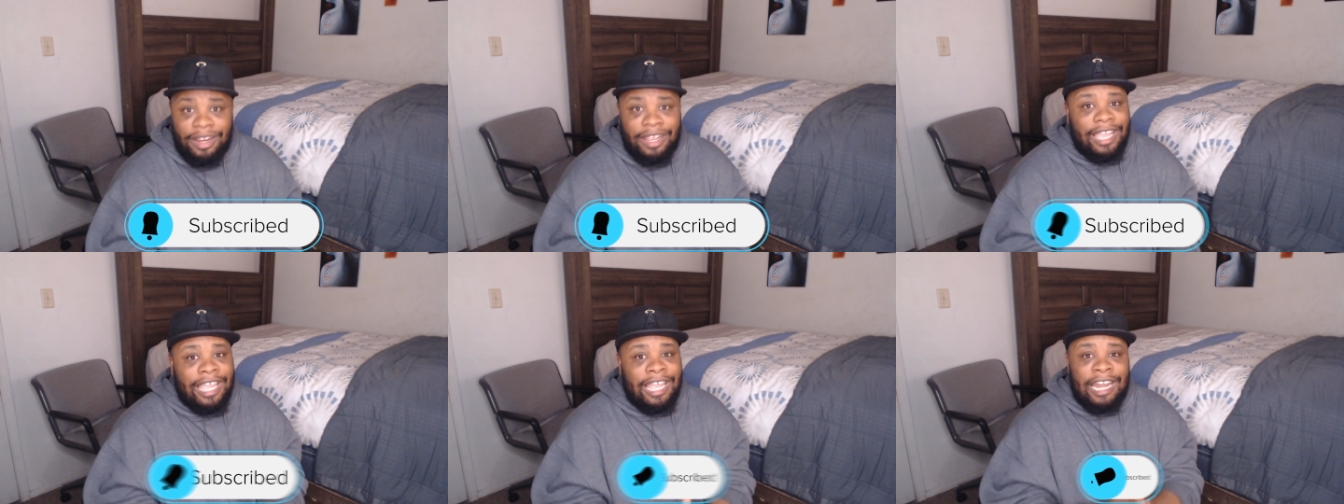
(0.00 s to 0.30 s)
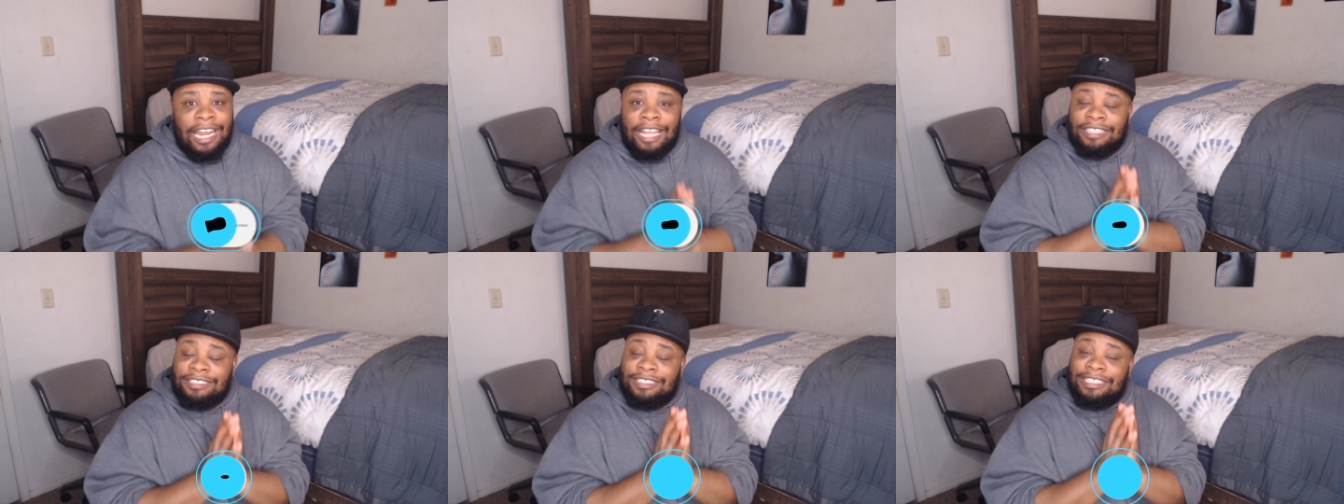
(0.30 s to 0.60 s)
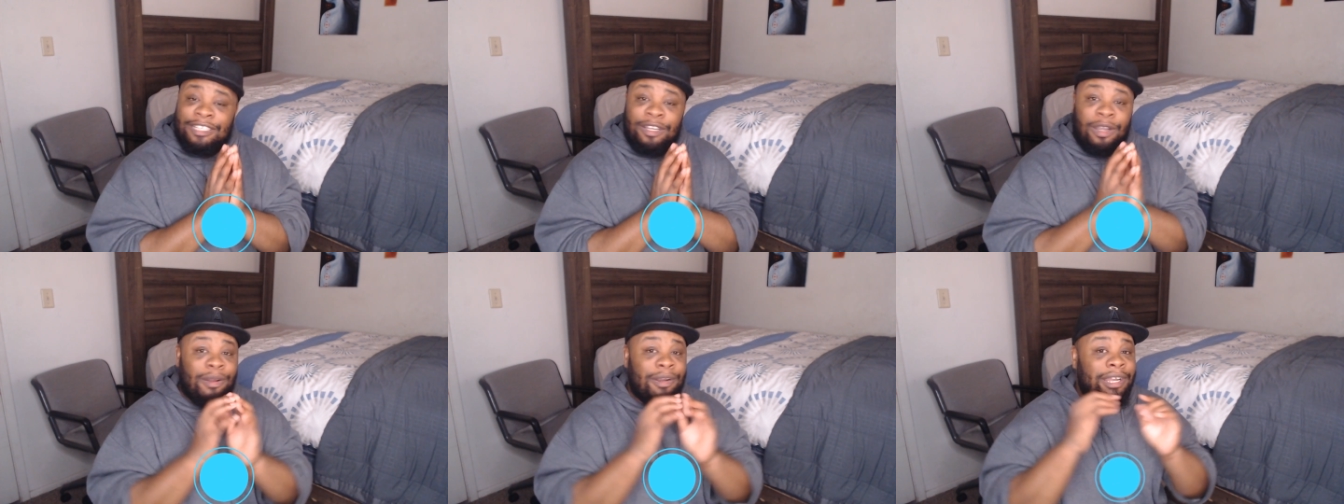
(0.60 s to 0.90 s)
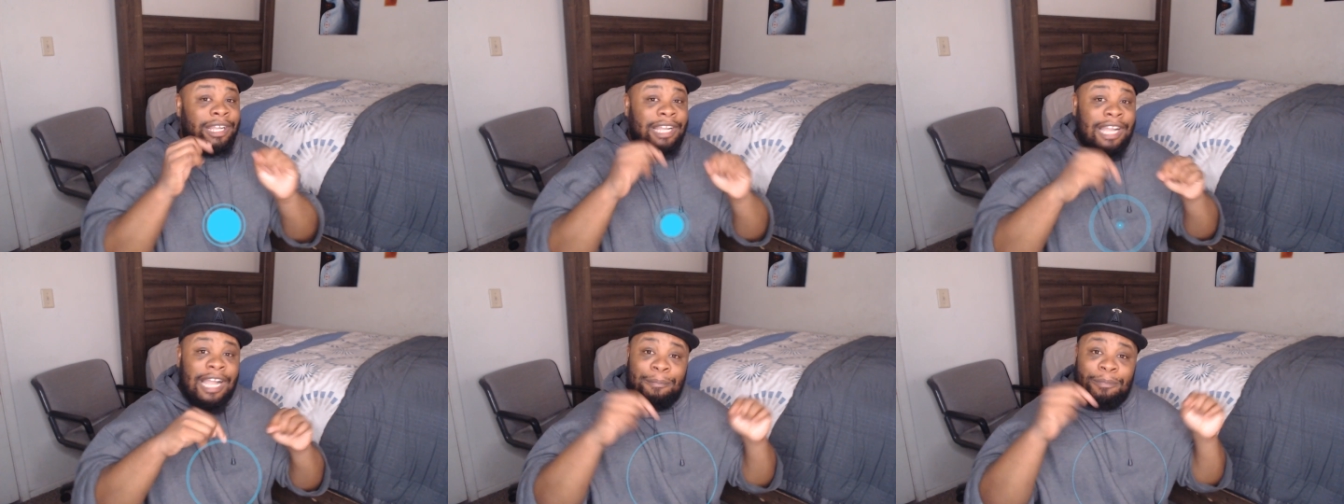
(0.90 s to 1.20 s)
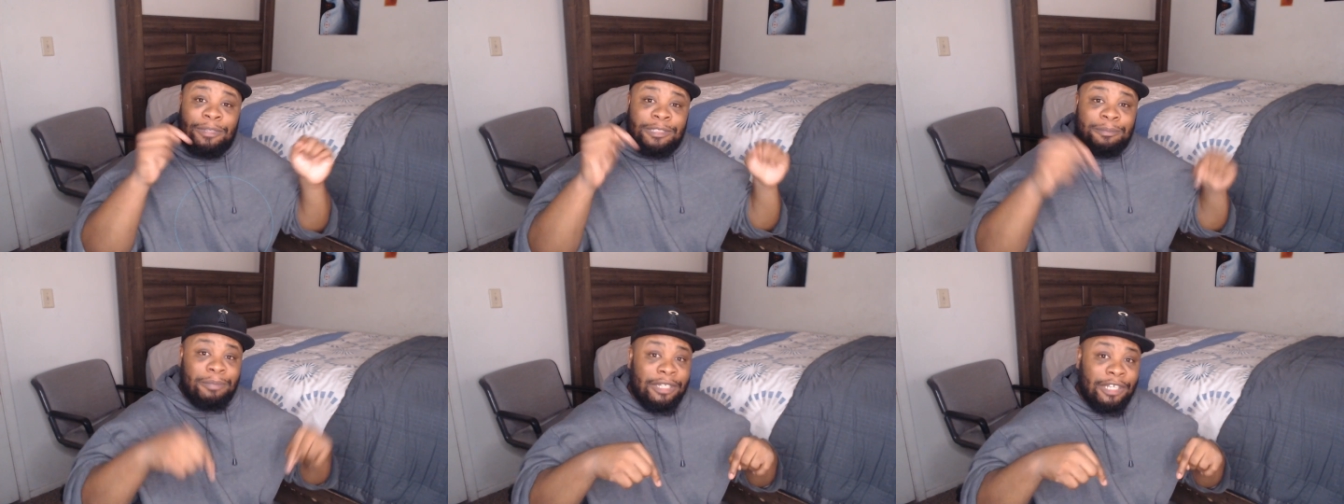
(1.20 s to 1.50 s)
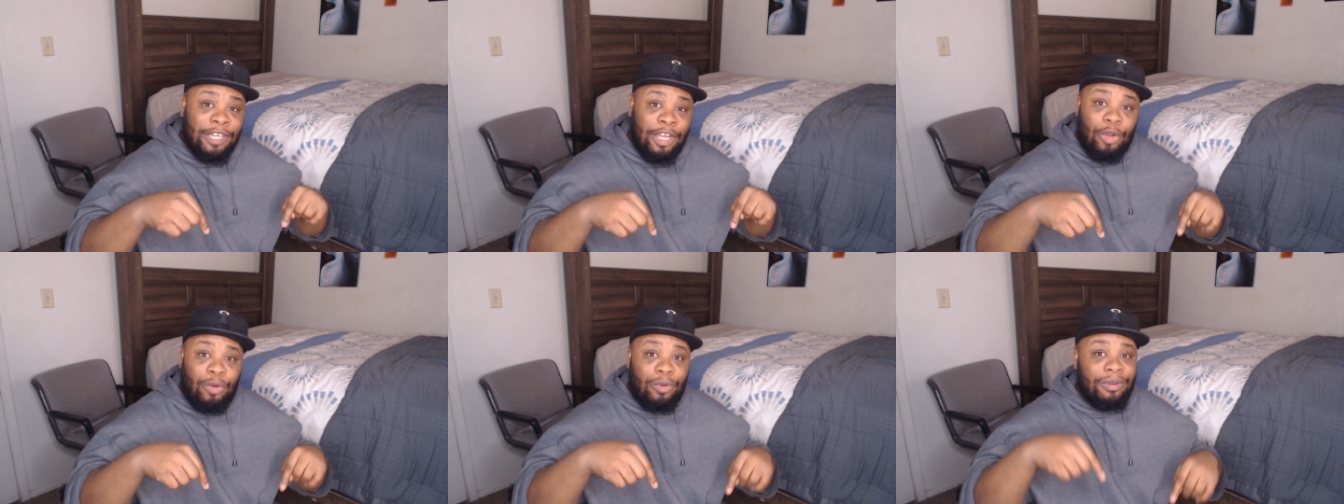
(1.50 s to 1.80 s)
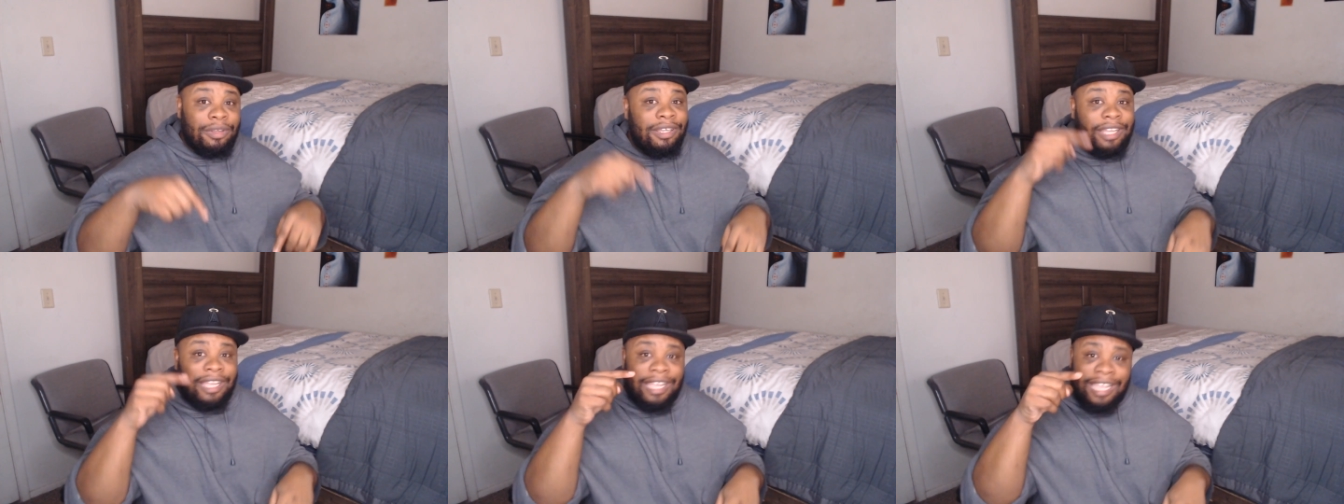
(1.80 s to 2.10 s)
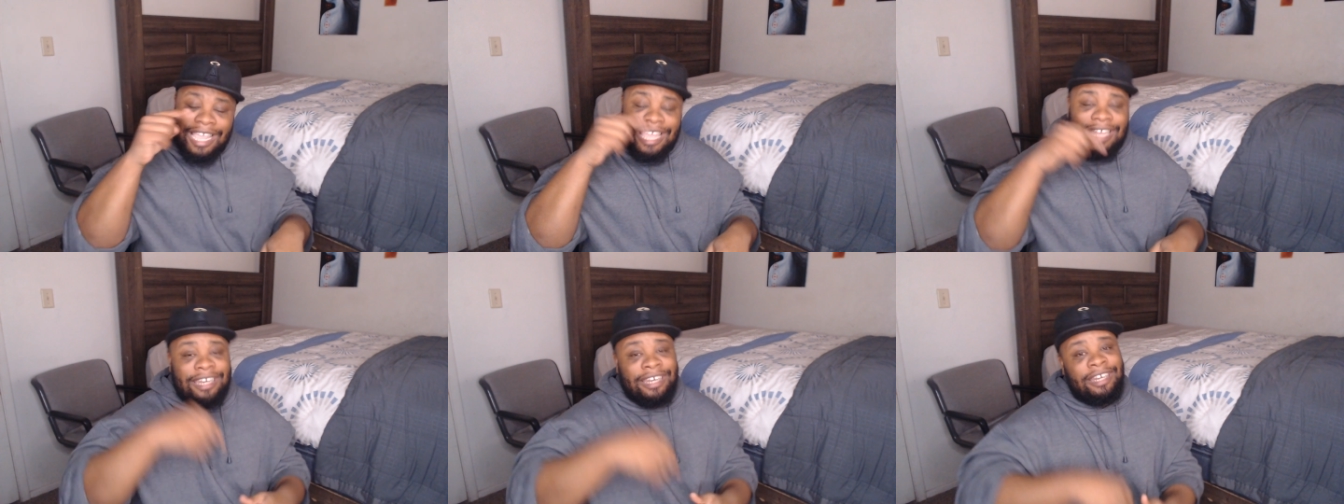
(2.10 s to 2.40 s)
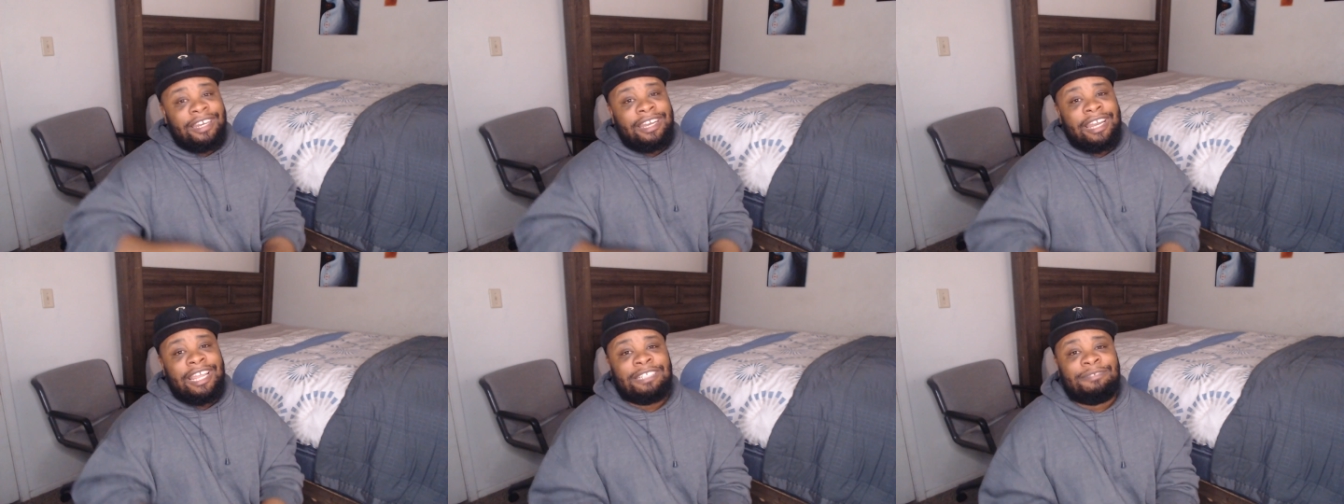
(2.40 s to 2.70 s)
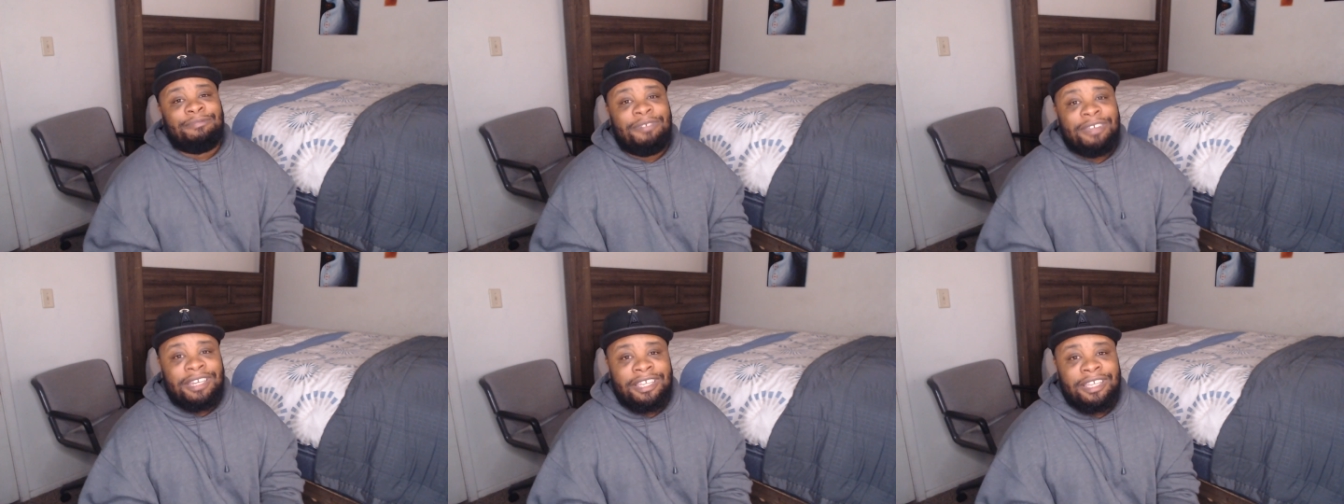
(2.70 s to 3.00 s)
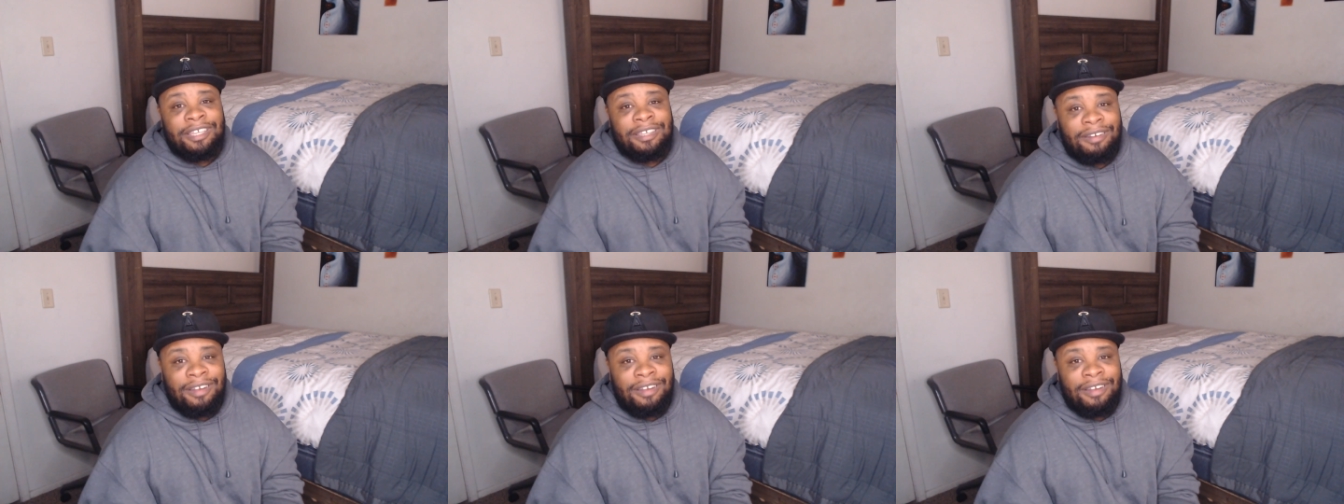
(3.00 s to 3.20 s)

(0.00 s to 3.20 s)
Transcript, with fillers: And I'll see y'all in the comments below and in the next video,